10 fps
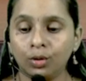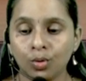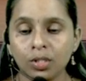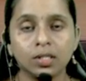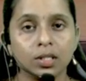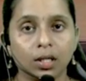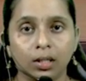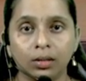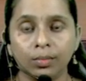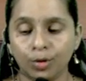those
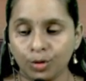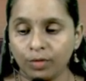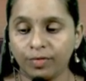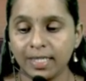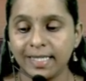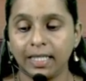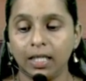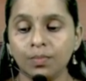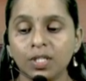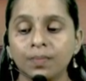mutual fund
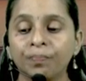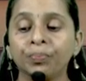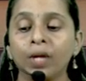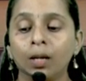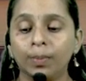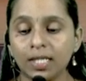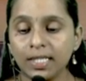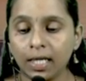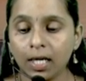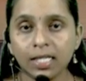schemes. Plus
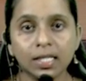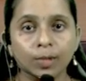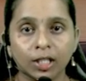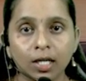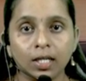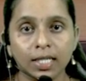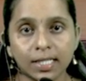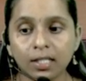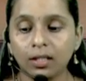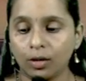there are some other
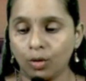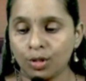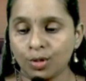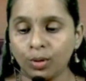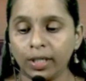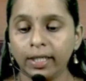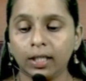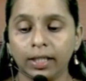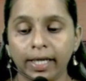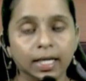risks also, like net